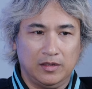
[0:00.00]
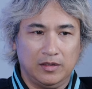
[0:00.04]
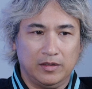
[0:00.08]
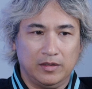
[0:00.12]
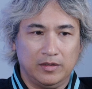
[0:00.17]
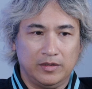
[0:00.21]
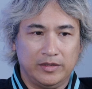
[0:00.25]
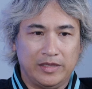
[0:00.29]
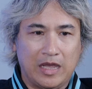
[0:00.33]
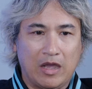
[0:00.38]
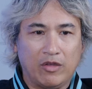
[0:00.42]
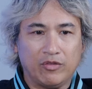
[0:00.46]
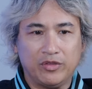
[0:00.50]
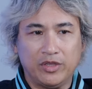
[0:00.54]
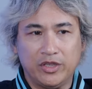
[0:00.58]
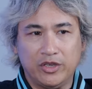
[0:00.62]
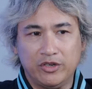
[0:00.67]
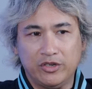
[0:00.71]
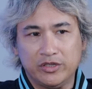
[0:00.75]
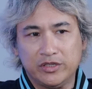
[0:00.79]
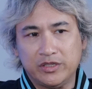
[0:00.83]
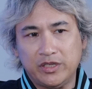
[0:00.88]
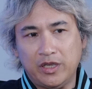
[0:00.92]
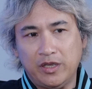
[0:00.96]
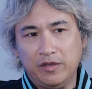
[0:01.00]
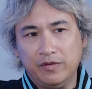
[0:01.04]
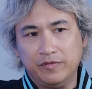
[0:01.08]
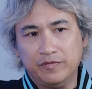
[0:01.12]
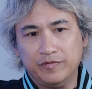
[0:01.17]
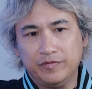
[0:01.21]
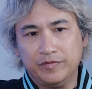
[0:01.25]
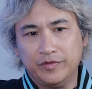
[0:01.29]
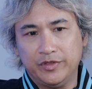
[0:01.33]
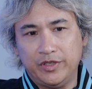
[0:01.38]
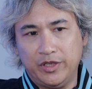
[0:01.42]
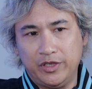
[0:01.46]
doubting yourself
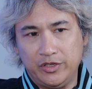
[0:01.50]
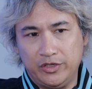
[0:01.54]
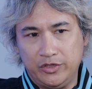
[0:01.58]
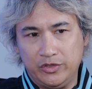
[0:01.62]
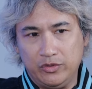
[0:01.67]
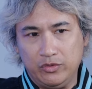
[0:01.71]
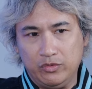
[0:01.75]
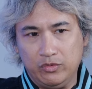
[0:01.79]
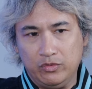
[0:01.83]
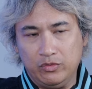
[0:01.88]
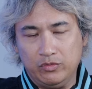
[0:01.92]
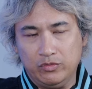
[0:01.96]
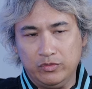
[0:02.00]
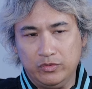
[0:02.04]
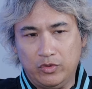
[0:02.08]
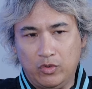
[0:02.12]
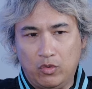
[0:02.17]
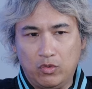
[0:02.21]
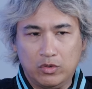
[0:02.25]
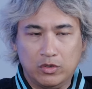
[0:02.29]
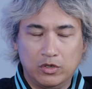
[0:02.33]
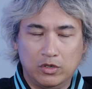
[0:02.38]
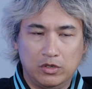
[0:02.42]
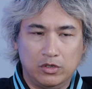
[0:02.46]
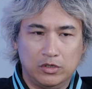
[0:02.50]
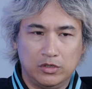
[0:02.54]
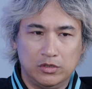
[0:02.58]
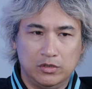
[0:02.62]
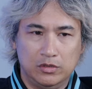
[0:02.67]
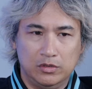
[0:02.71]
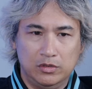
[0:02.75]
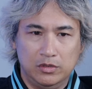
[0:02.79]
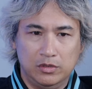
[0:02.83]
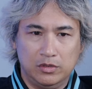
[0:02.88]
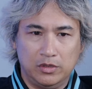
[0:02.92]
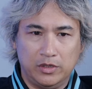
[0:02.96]
does you no good.
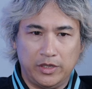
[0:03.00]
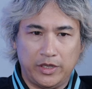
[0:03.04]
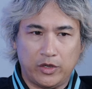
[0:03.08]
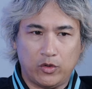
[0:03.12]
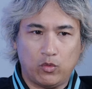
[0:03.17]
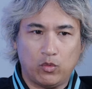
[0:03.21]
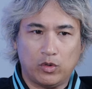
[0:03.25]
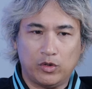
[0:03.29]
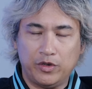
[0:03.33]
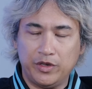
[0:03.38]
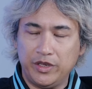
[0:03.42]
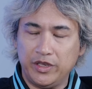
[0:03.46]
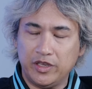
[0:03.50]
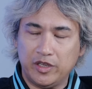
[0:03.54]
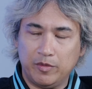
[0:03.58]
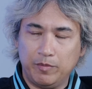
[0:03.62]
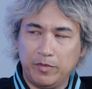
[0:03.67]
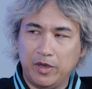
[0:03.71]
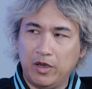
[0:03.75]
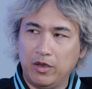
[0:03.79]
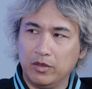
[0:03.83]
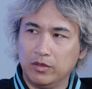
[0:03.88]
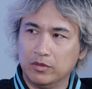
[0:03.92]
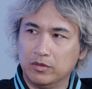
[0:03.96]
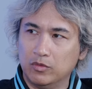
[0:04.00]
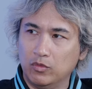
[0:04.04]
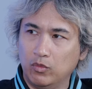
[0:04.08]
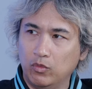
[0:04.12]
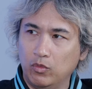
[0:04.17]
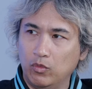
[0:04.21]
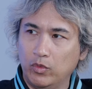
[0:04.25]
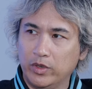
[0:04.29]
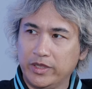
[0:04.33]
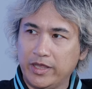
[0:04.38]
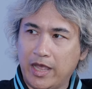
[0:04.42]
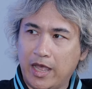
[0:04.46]
Like worrying about
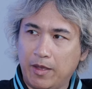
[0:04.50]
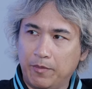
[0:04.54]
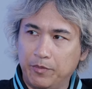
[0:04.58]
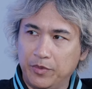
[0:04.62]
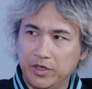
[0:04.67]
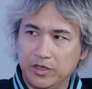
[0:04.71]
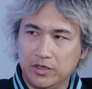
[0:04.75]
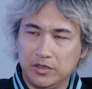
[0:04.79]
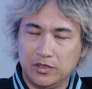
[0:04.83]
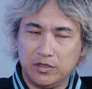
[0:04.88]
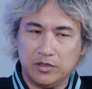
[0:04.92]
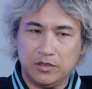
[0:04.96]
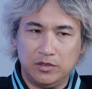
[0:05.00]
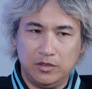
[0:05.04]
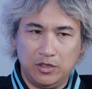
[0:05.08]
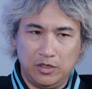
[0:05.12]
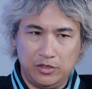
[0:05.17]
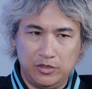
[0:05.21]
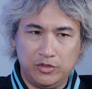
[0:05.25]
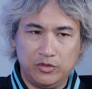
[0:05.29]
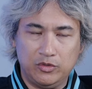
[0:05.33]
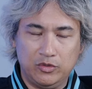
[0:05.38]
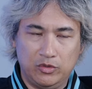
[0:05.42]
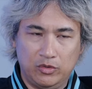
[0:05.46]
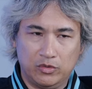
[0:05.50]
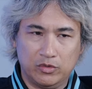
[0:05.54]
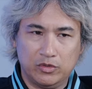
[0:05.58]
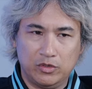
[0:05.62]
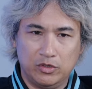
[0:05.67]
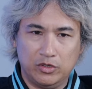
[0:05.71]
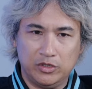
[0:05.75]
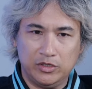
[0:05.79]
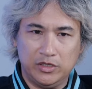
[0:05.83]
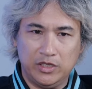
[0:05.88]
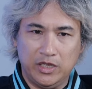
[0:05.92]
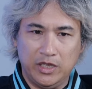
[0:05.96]
what happens does you no
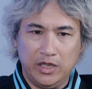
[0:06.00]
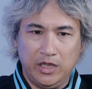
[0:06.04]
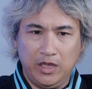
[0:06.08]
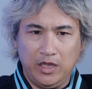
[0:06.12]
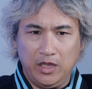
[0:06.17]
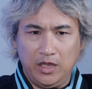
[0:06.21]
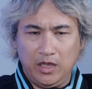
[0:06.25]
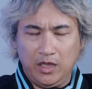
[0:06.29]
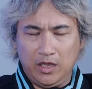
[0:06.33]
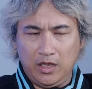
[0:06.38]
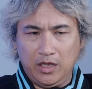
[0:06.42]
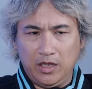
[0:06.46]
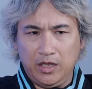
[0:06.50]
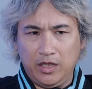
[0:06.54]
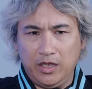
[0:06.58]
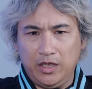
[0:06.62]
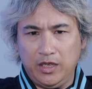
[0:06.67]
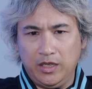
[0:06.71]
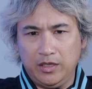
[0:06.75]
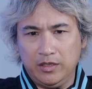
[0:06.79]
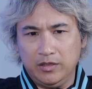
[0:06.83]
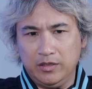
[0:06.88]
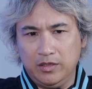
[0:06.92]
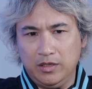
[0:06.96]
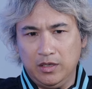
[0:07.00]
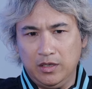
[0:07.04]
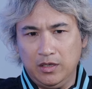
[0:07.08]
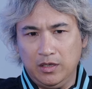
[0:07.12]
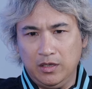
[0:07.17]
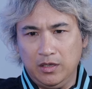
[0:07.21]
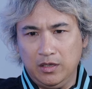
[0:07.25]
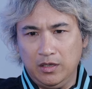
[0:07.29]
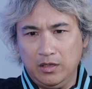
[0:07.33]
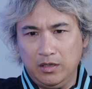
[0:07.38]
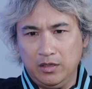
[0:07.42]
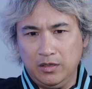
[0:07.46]
good. And
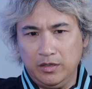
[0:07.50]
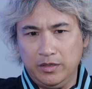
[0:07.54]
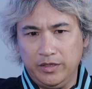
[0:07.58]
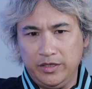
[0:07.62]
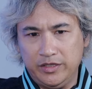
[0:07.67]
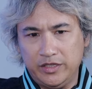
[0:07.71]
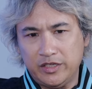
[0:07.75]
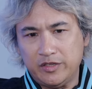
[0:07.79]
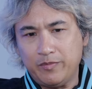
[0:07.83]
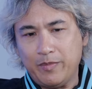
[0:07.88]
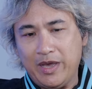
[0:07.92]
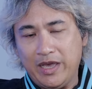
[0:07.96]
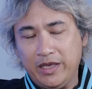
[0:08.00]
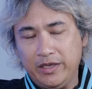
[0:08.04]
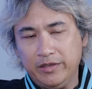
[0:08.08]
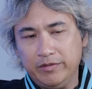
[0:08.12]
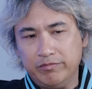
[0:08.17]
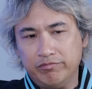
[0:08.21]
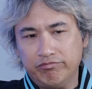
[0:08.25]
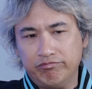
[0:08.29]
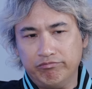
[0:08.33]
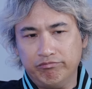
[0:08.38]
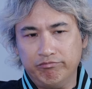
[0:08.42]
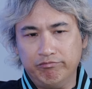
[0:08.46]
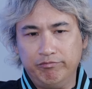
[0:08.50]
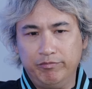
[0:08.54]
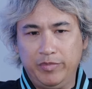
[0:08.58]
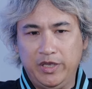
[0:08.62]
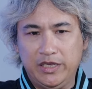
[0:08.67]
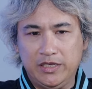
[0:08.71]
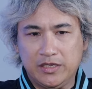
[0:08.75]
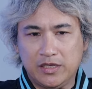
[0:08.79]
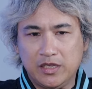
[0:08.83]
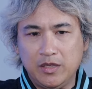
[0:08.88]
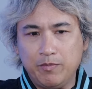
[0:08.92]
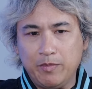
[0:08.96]
this is
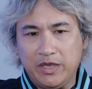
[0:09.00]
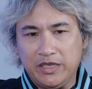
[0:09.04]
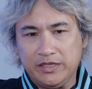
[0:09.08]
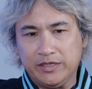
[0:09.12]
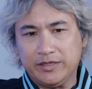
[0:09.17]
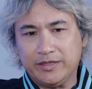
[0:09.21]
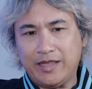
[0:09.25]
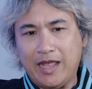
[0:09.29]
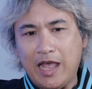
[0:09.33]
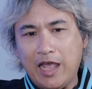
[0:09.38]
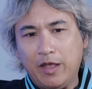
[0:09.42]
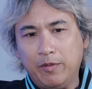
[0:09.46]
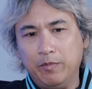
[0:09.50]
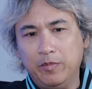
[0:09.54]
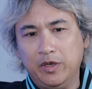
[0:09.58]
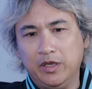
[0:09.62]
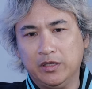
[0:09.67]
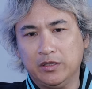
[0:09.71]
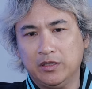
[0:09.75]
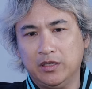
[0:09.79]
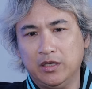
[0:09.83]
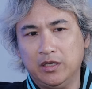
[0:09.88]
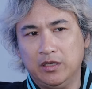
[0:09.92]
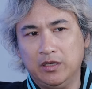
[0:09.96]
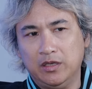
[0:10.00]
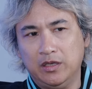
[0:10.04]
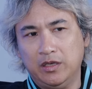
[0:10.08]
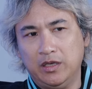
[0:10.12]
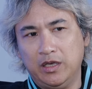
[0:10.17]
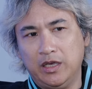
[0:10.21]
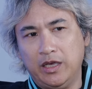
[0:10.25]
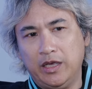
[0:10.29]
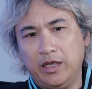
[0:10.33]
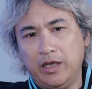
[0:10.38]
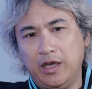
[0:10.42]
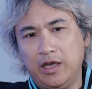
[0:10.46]
basically my stab at
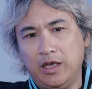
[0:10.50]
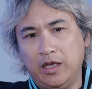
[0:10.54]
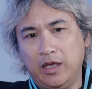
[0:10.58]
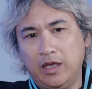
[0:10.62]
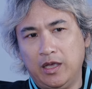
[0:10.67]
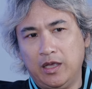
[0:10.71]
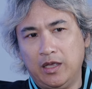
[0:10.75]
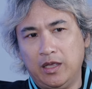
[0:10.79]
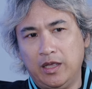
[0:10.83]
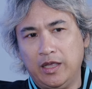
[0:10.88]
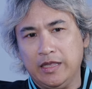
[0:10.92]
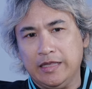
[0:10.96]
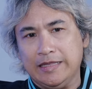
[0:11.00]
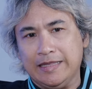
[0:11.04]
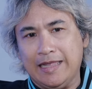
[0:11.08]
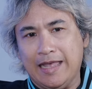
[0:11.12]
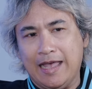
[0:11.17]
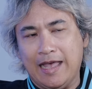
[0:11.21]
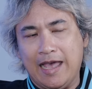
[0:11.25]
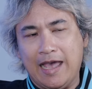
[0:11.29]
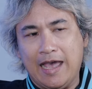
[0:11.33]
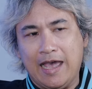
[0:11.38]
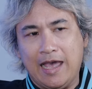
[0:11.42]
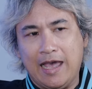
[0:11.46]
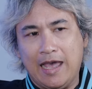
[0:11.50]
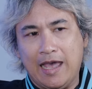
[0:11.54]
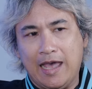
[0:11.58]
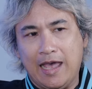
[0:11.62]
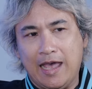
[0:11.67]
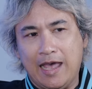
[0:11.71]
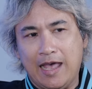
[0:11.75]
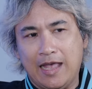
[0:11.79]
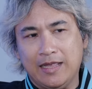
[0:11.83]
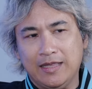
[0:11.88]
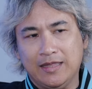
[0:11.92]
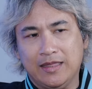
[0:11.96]
an
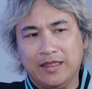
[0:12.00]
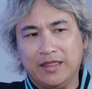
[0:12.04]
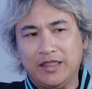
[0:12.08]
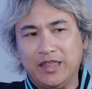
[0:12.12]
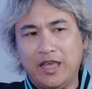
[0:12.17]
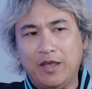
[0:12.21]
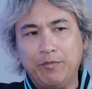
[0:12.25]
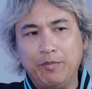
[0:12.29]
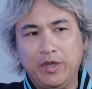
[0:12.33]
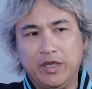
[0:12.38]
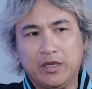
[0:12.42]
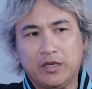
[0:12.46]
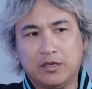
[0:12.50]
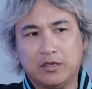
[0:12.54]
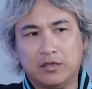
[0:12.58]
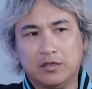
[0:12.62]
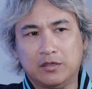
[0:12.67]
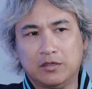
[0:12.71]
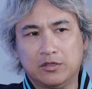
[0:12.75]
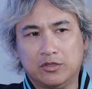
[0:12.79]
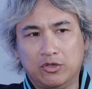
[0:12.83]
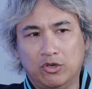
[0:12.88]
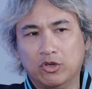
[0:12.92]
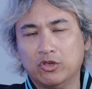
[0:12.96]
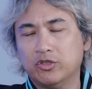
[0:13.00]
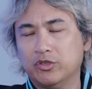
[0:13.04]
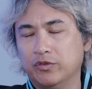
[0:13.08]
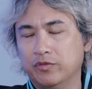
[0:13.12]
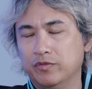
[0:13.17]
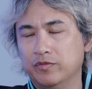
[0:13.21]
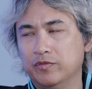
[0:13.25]
anthemic sort of